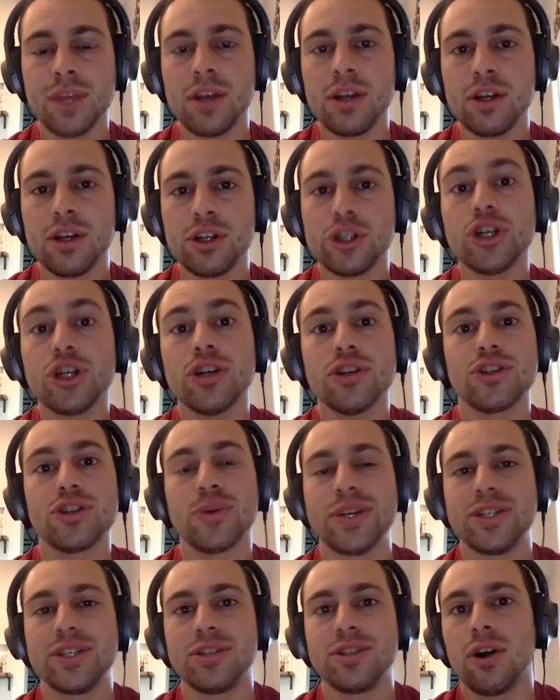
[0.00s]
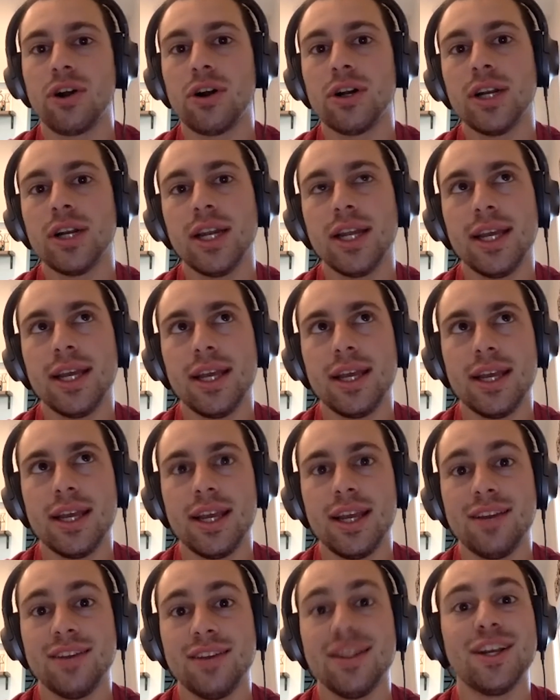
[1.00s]
Sure. So I started it
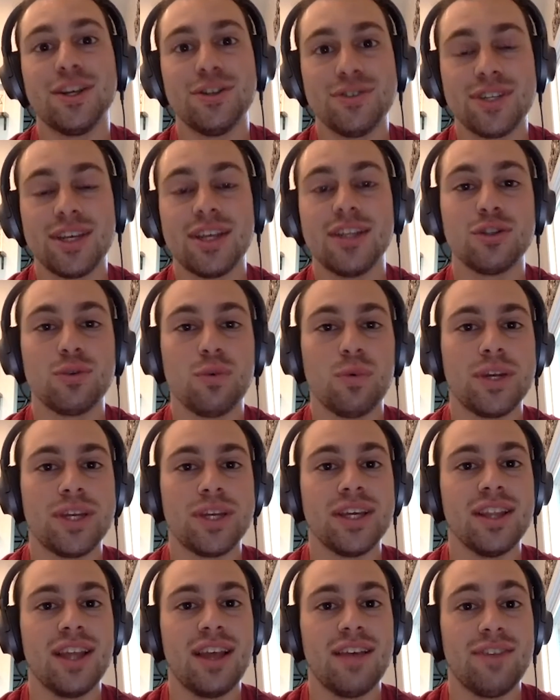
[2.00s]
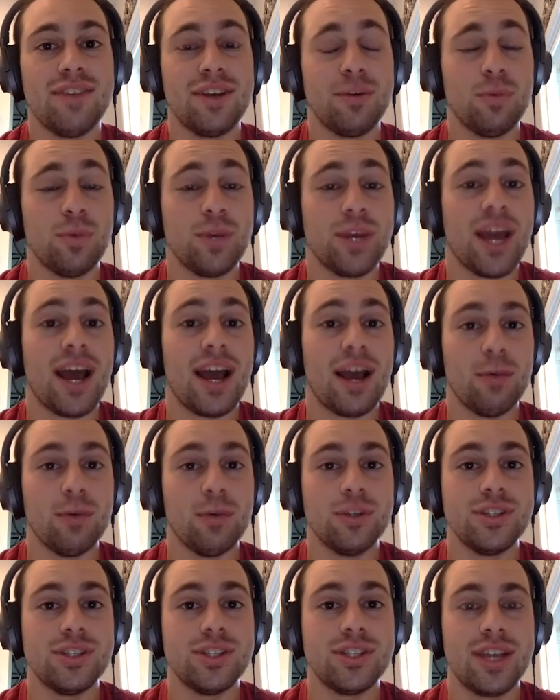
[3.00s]
in, like you said, 2011 when I
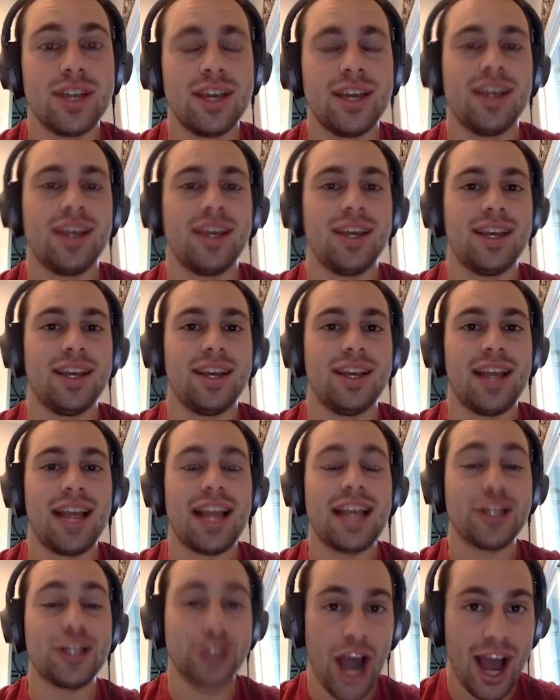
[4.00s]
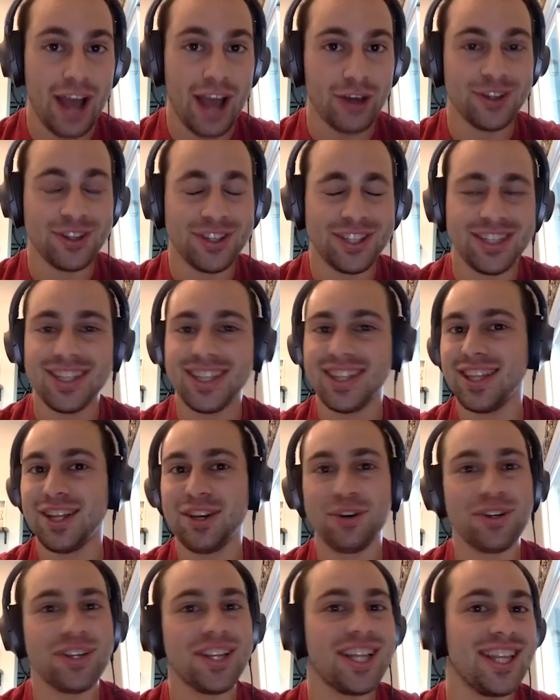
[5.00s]
was a child,
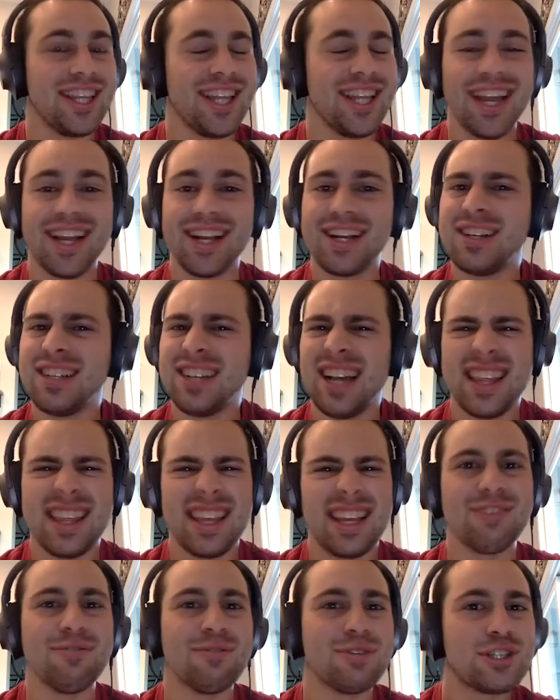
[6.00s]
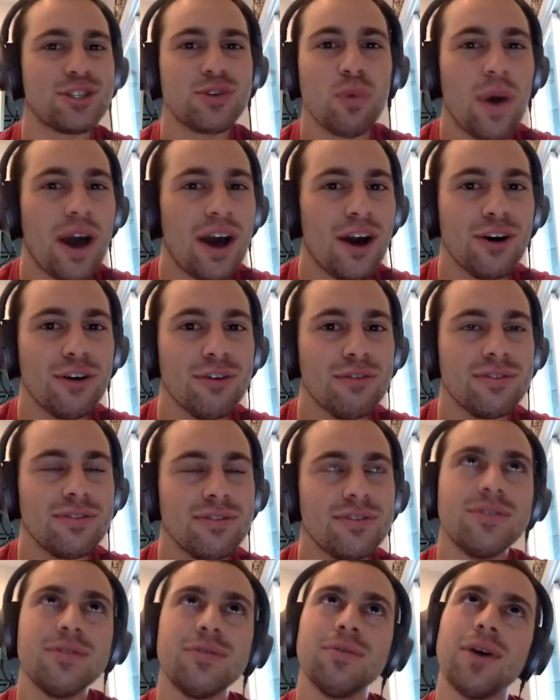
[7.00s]
literally like, I think it was 12.
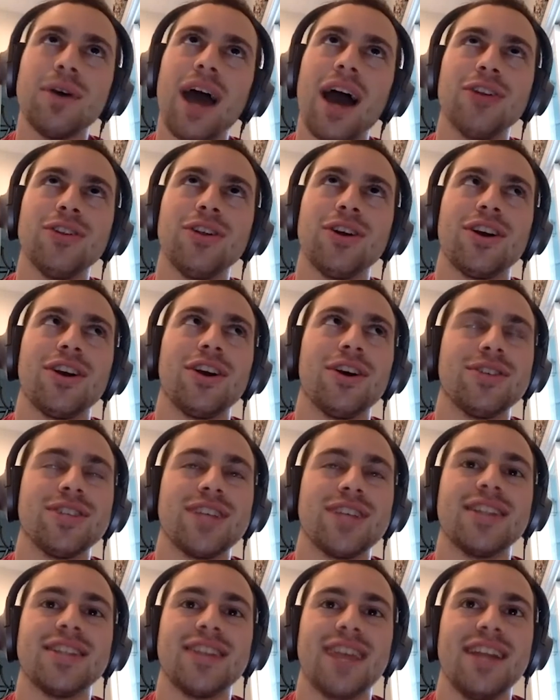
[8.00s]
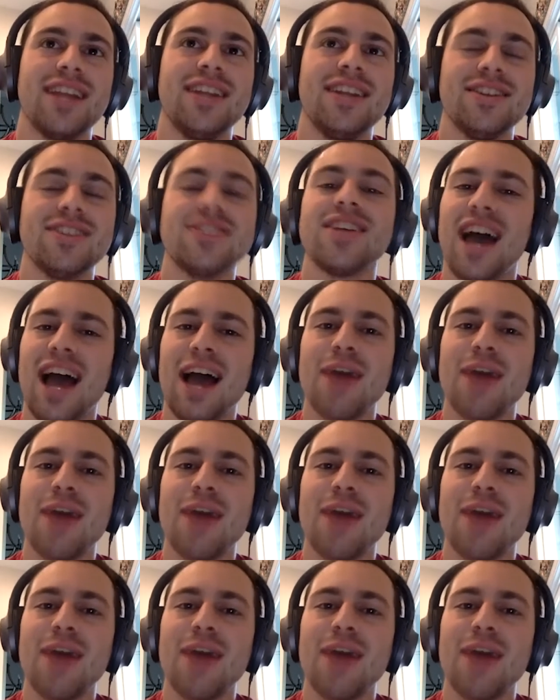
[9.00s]
How long ago was that? 10 years?